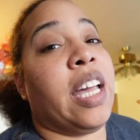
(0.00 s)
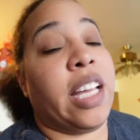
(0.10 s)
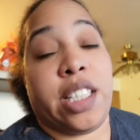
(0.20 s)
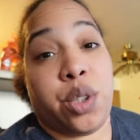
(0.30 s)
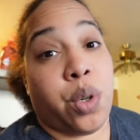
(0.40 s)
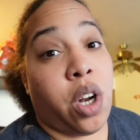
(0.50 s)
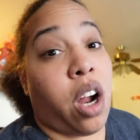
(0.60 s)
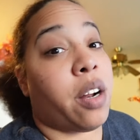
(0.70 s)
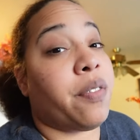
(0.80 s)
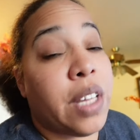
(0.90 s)
into an
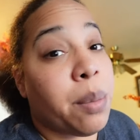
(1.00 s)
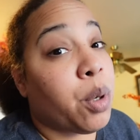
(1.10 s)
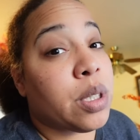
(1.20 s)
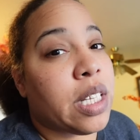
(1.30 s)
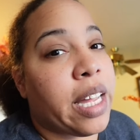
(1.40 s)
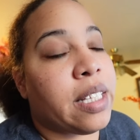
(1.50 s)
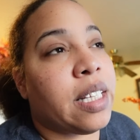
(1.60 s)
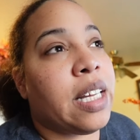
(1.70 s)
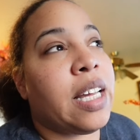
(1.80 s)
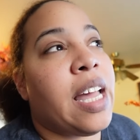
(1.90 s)
RV most
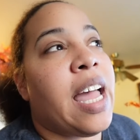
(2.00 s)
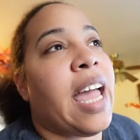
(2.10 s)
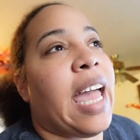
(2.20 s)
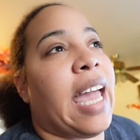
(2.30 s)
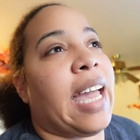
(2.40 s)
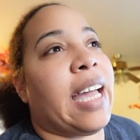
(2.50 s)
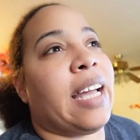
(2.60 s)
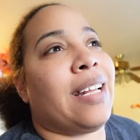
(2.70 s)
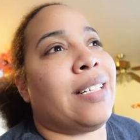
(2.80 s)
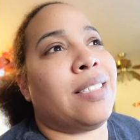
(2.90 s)
likely.
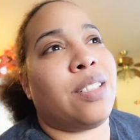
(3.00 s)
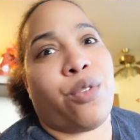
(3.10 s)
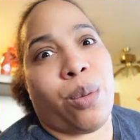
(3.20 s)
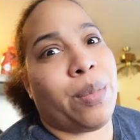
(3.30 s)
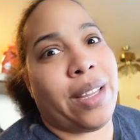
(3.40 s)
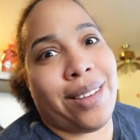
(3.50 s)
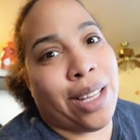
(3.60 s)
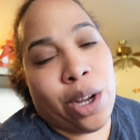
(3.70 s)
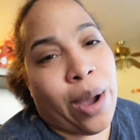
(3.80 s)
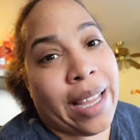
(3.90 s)
And from, you
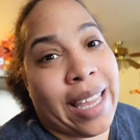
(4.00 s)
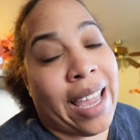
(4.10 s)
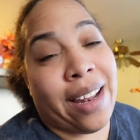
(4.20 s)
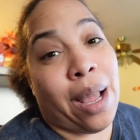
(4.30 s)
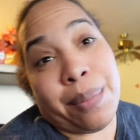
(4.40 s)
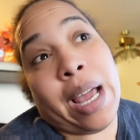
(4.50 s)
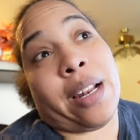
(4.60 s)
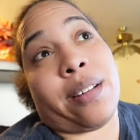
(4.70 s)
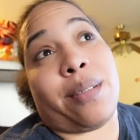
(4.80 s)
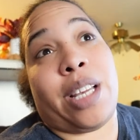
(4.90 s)
know, I can't, I'm not
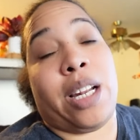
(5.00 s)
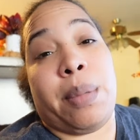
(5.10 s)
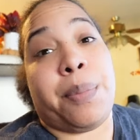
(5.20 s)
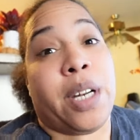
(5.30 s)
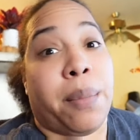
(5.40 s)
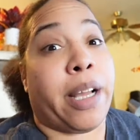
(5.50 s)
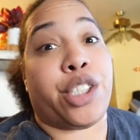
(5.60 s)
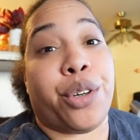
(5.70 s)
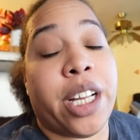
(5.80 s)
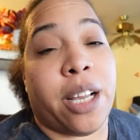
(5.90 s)
going to be putting my
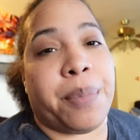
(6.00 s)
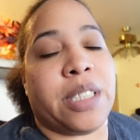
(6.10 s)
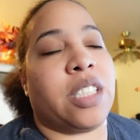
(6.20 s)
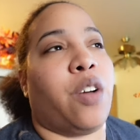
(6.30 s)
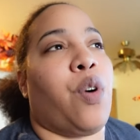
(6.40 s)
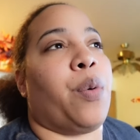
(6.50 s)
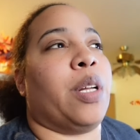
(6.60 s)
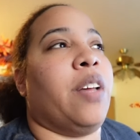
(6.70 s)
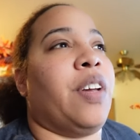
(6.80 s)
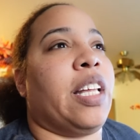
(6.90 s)
tree up and stuff while we're
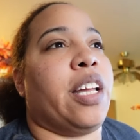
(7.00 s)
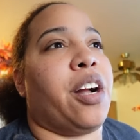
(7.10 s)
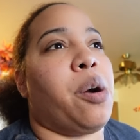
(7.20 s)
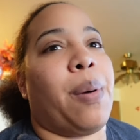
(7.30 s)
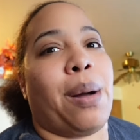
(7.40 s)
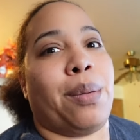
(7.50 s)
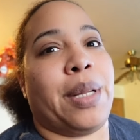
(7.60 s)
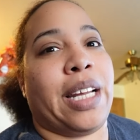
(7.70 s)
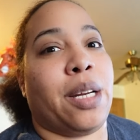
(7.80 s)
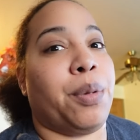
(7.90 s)
living in there. I'll
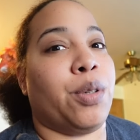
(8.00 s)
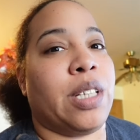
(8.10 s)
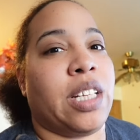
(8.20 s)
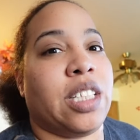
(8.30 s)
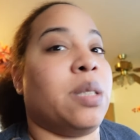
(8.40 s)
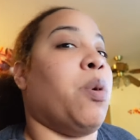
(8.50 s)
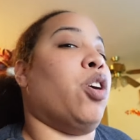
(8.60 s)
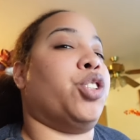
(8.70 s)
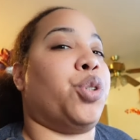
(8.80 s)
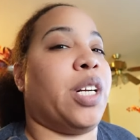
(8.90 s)
probably end up using the
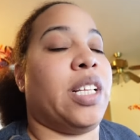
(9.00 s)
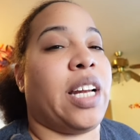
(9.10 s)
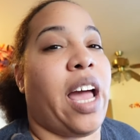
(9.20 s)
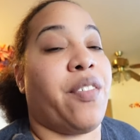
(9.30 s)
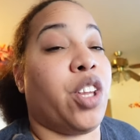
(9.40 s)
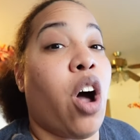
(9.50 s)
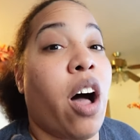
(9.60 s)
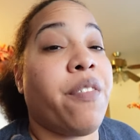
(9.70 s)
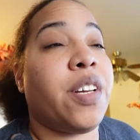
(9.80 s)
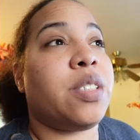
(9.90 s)
small tree that I have in the
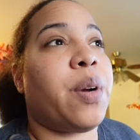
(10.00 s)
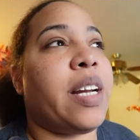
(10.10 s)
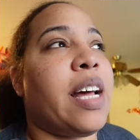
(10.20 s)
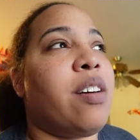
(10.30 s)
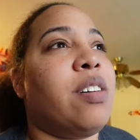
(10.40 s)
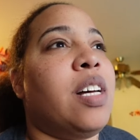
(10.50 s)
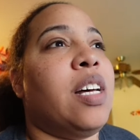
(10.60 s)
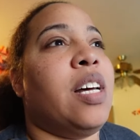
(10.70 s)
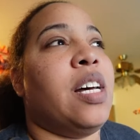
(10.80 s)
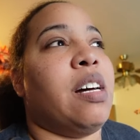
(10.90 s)
office right now
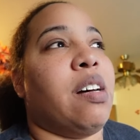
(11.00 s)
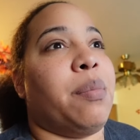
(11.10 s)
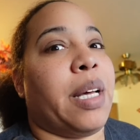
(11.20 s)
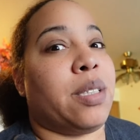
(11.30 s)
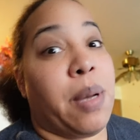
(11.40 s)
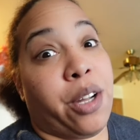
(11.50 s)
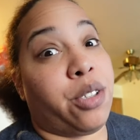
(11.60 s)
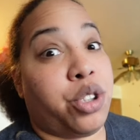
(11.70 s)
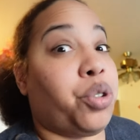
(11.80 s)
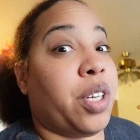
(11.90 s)
um, as my
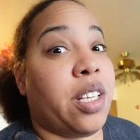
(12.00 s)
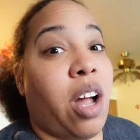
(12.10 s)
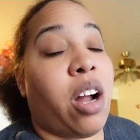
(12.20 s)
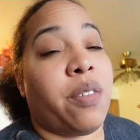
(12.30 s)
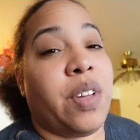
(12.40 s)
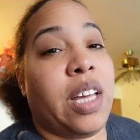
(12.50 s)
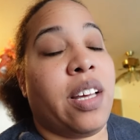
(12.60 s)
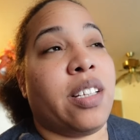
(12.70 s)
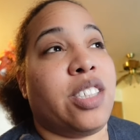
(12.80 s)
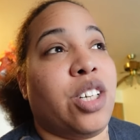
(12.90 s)
tree in the
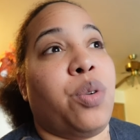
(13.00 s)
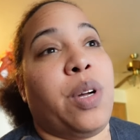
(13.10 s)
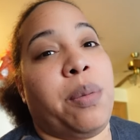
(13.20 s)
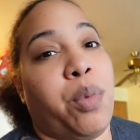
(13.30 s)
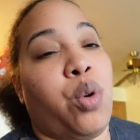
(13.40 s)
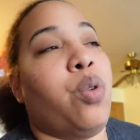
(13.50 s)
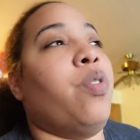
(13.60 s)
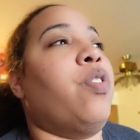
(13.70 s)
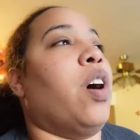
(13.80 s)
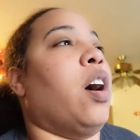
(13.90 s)
RV until we
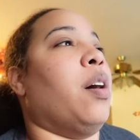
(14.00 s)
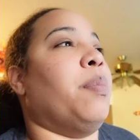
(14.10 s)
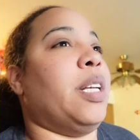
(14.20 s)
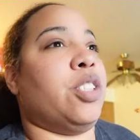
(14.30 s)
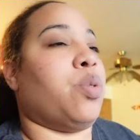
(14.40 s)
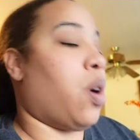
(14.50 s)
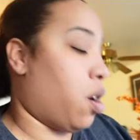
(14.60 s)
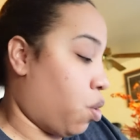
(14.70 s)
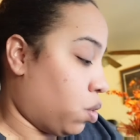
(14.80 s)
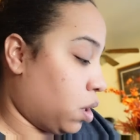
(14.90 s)
move um, into our
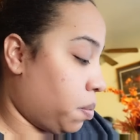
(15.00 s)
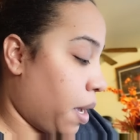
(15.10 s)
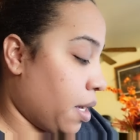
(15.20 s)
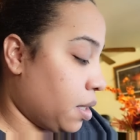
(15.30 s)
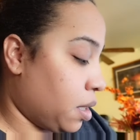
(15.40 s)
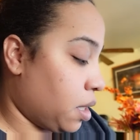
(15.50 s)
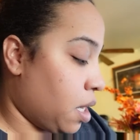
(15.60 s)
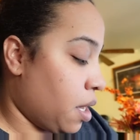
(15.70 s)
own space.